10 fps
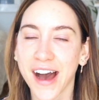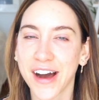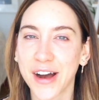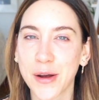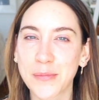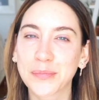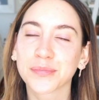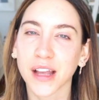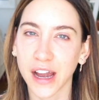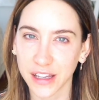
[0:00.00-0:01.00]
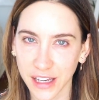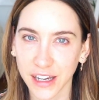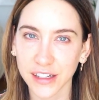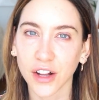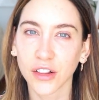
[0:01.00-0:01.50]
I
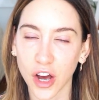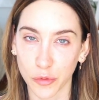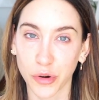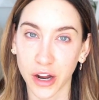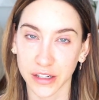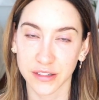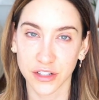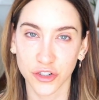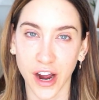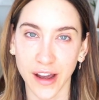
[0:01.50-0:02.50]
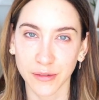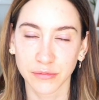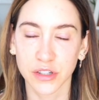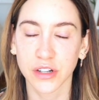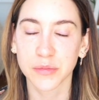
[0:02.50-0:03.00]
get a lot of products to try,
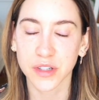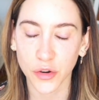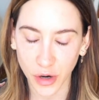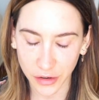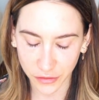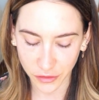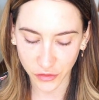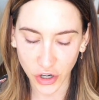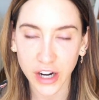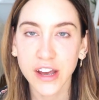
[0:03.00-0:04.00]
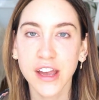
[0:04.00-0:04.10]
which I'm so grateful for.